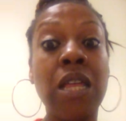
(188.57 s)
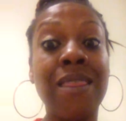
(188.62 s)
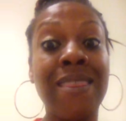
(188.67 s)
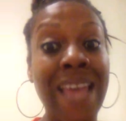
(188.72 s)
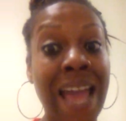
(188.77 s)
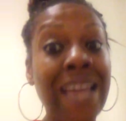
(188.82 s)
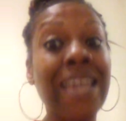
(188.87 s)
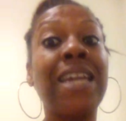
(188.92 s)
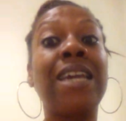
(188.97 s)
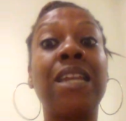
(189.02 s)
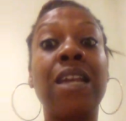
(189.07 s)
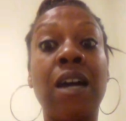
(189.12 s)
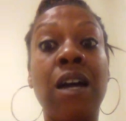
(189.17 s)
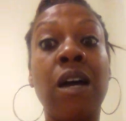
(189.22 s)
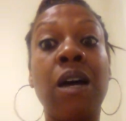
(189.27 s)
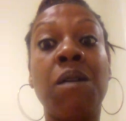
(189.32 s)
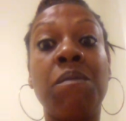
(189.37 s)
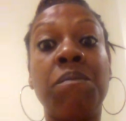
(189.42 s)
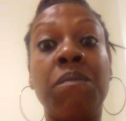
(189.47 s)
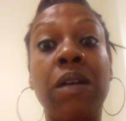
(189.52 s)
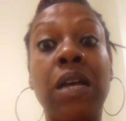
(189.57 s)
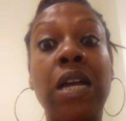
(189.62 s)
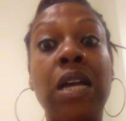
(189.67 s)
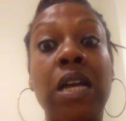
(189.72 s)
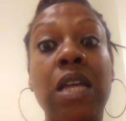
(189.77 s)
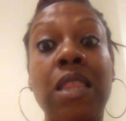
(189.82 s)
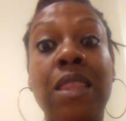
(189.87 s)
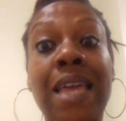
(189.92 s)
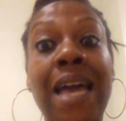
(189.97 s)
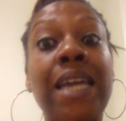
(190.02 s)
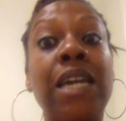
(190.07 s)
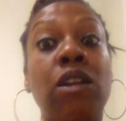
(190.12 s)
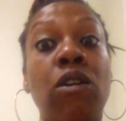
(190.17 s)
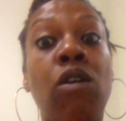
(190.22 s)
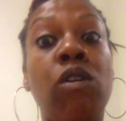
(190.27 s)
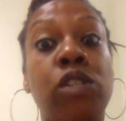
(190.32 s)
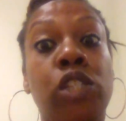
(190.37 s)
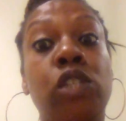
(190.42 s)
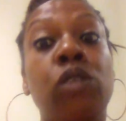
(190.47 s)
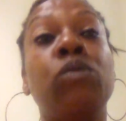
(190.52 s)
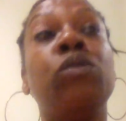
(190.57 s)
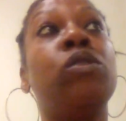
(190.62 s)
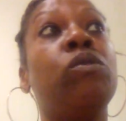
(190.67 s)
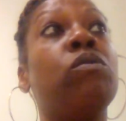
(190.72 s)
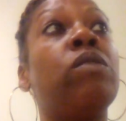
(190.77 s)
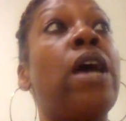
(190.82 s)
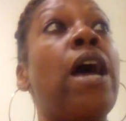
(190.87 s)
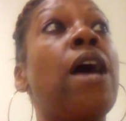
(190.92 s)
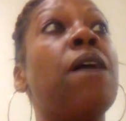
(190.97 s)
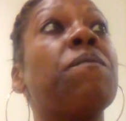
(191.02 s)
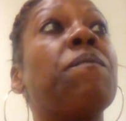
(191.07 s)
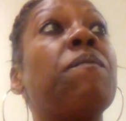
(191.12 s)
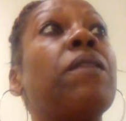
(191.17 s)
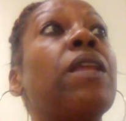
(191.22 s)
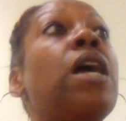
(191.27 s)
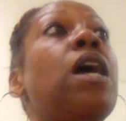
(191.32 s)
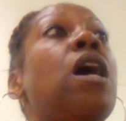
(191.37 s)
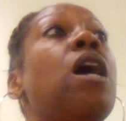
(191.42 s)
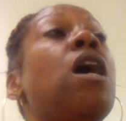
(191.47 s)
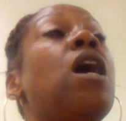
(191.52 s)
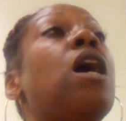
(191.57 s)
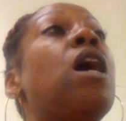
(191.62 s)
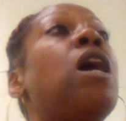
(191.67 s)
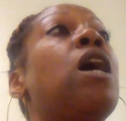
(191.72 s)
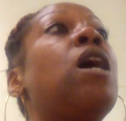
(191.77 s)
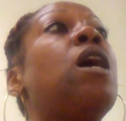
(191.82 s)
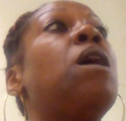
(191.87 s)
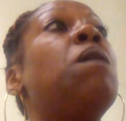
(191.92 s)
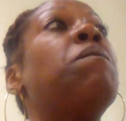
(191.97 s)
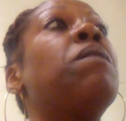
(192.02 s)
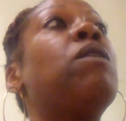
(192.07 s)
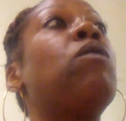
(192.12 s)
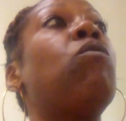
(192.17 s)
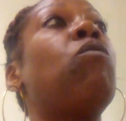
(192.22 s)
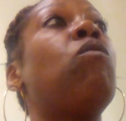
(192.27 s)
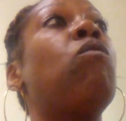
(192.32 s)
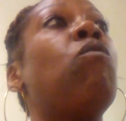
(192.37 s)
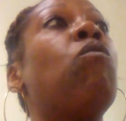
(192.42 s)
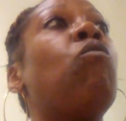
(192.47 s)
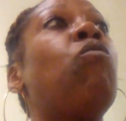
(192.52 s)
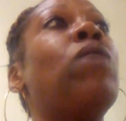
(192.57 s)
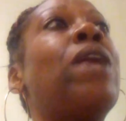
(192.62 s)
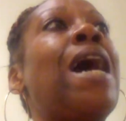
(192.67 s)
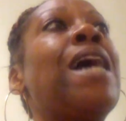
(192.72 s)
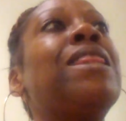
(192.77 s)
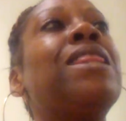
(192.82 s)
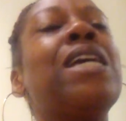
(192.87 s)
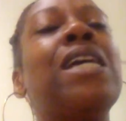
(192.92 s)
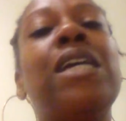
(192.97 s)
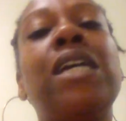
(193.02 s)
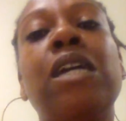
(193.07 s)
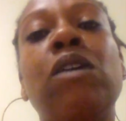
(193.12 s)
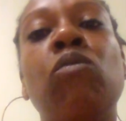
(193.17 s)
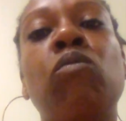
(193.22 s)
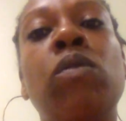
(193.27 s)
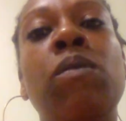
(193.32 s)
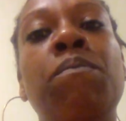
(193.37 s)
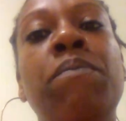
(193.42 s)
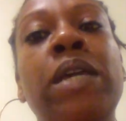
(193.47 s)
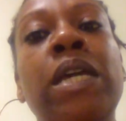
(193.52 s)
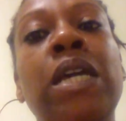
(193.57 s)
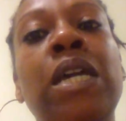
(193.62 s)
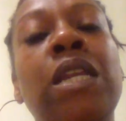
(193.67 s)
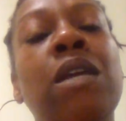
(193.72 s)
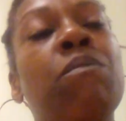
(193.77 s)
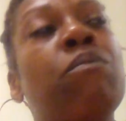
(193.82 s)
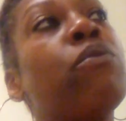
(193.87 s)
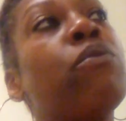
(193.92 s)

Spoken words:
That can also do that. What I think would be an